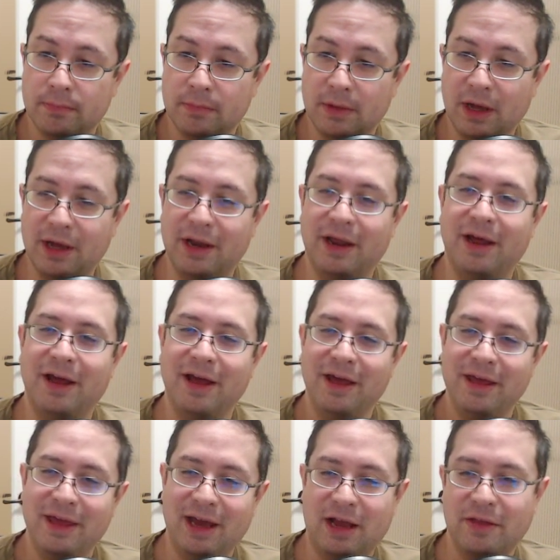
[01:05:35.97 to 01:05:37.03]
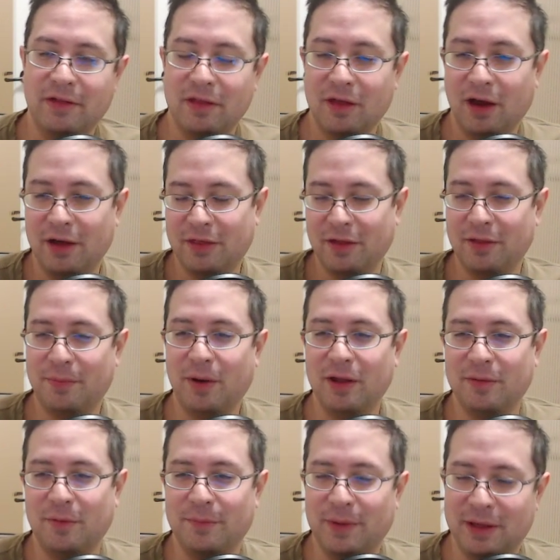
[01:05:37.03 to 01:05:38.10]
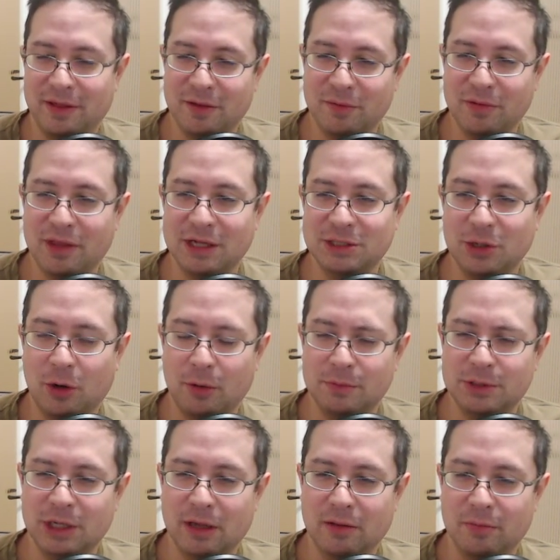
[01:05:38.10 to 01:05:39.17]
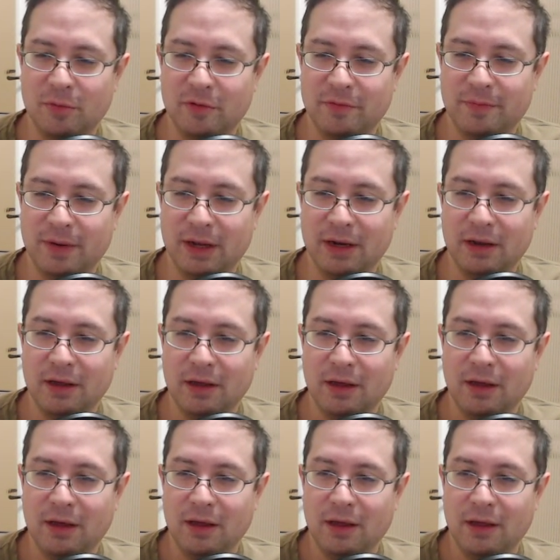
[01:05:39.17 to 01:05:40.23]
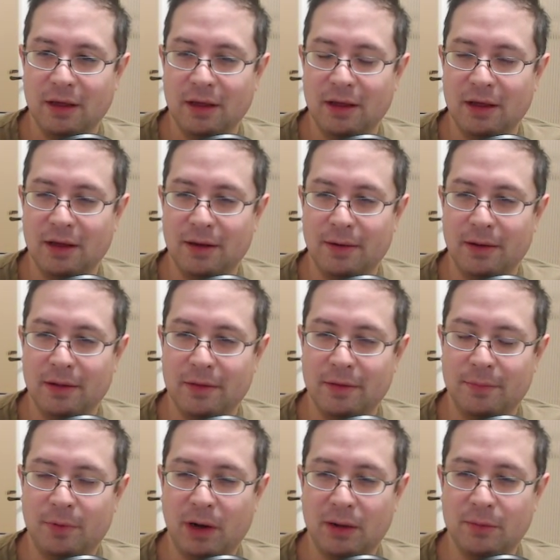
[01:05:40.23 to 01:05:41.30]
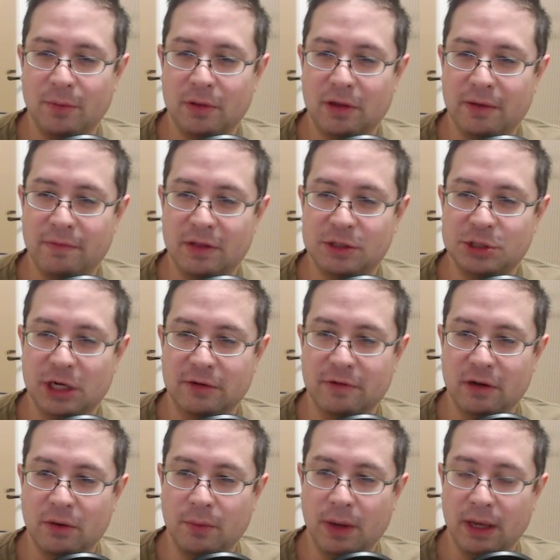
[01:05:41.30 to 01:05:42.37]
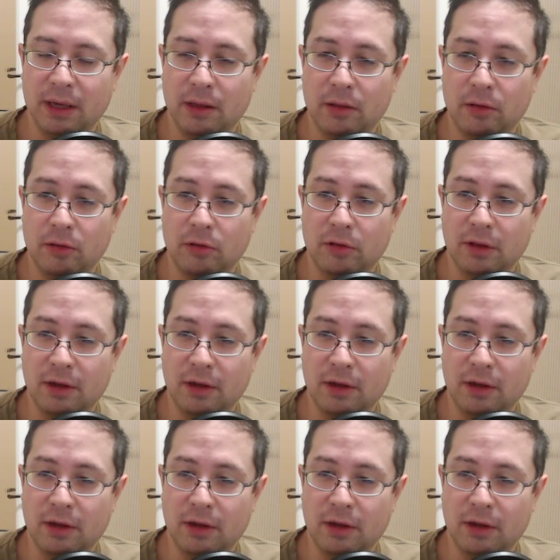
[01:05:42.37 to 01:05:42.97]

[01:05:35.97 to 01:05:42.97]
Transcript: Yeah, because I saw the possible mate. This was such a hope chess move, but the problem with giving the check right away is